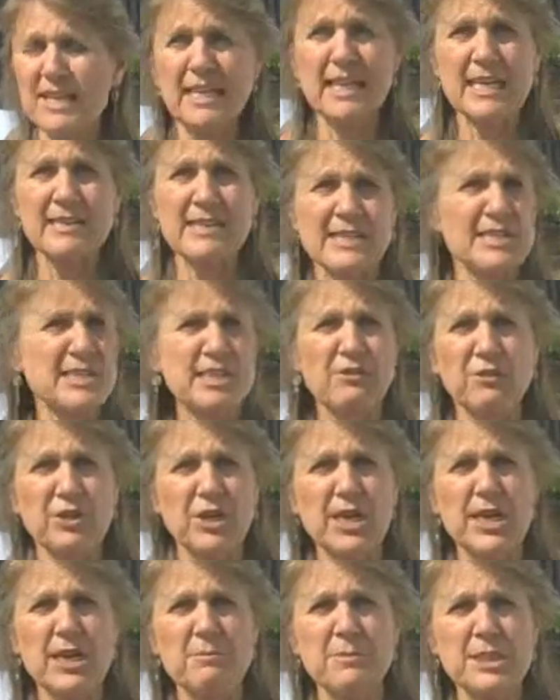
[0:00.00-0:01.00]
It doesn't ever
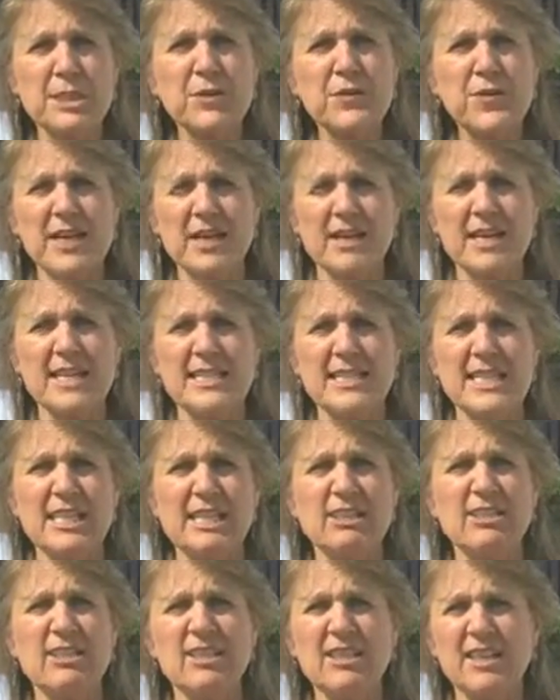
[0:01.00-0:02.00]
come near the
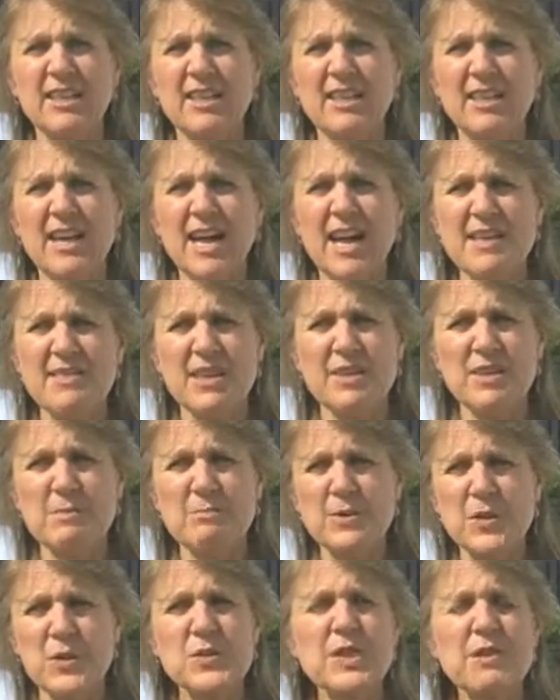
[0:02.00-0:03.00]
ideal. I think the
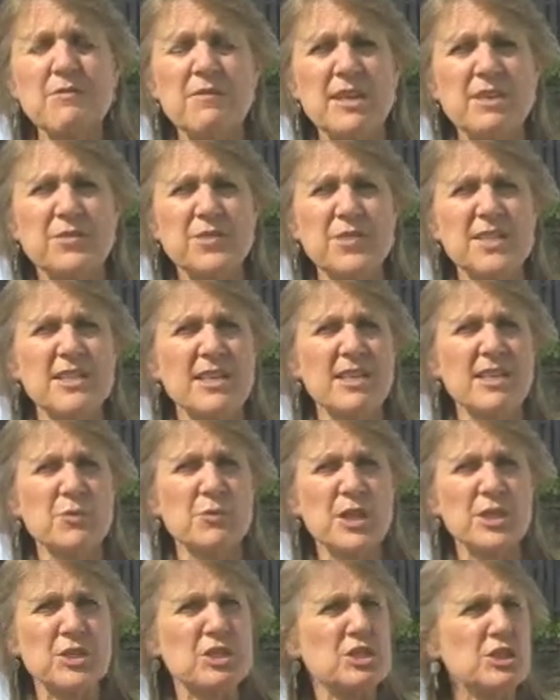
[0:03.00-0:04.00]
most I've ever seen
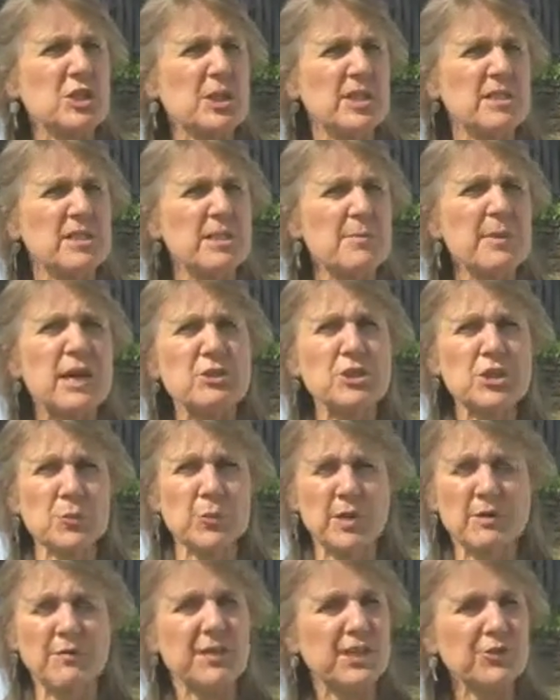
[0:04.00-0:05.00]
registered is about
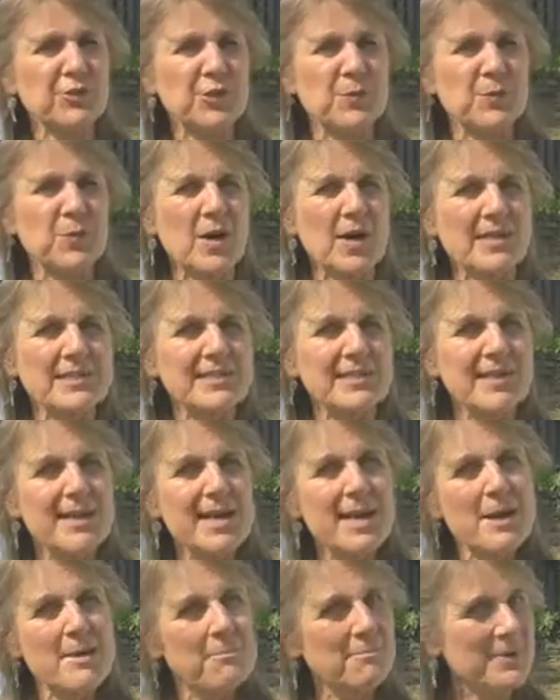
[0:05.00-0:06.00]
1200 watts.
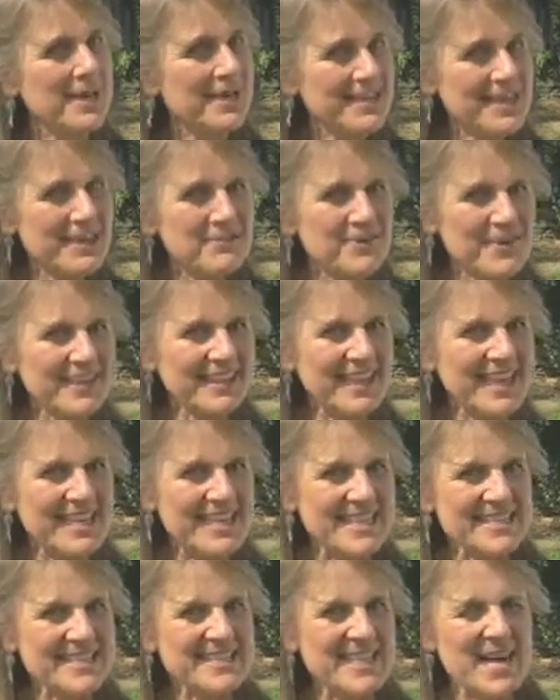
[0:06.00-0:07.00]
But
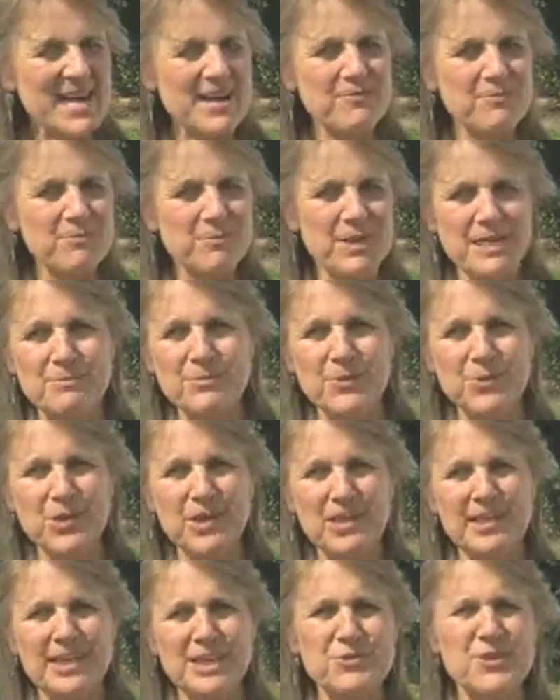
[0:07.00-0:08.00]
nevertheless, I've made more
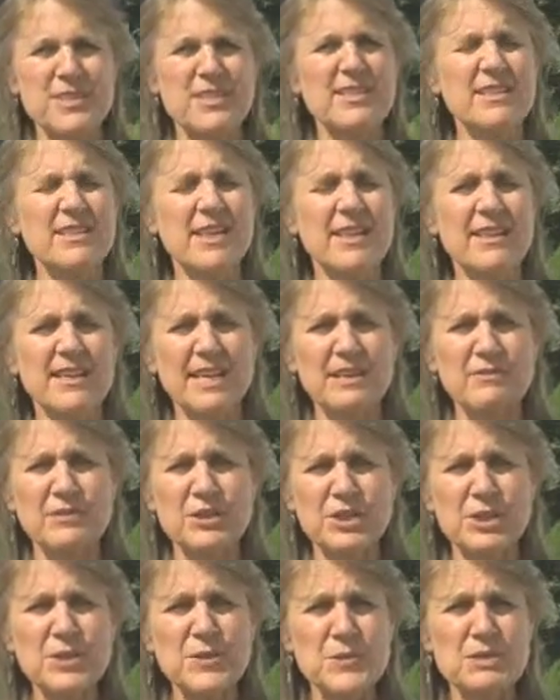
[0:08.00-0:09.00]
electricity than I've
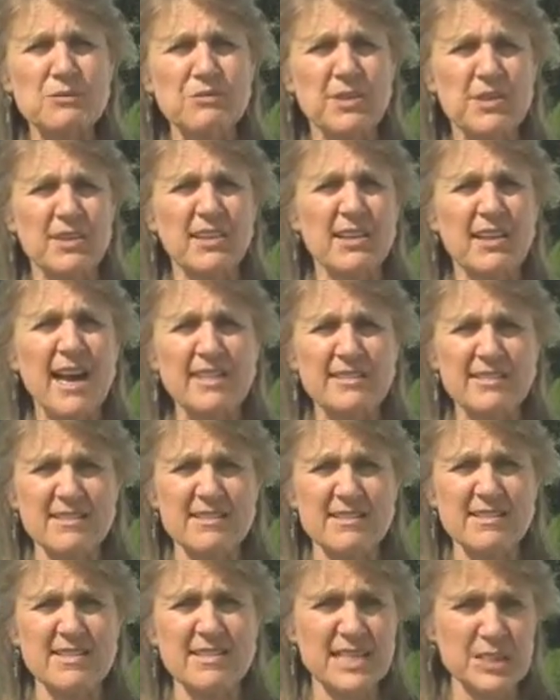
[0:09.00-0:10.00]
used for the last
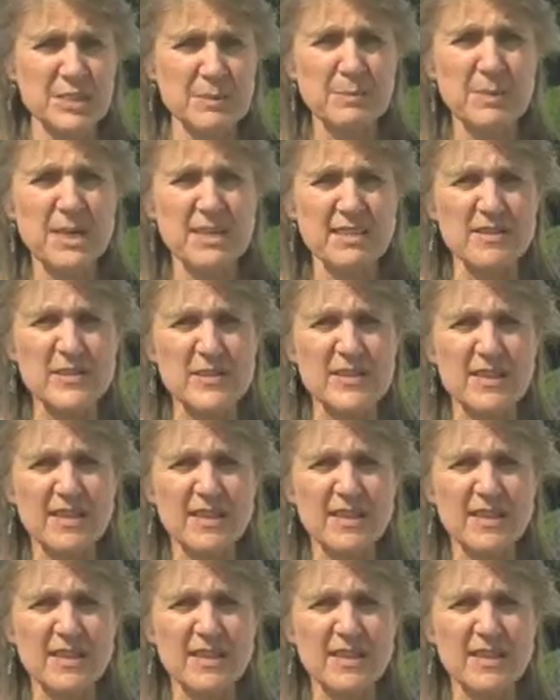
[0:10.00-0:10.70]
6 months.